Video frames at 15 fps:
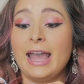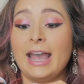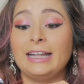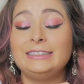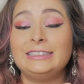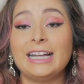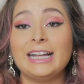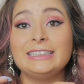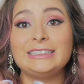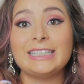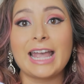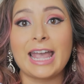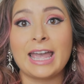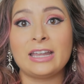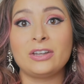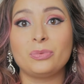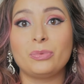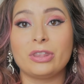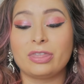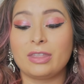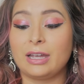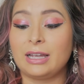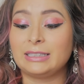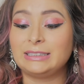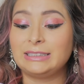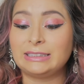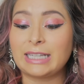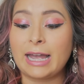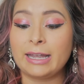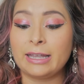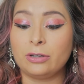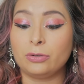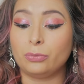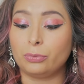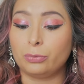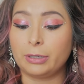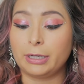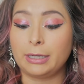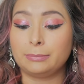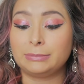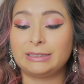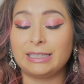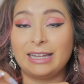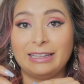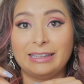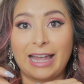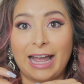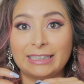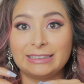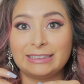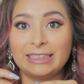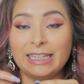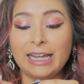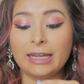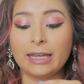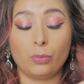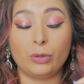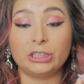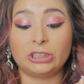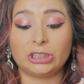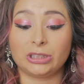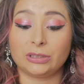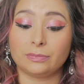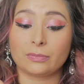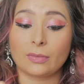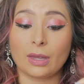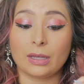It does end with the satin ribbed elastic, which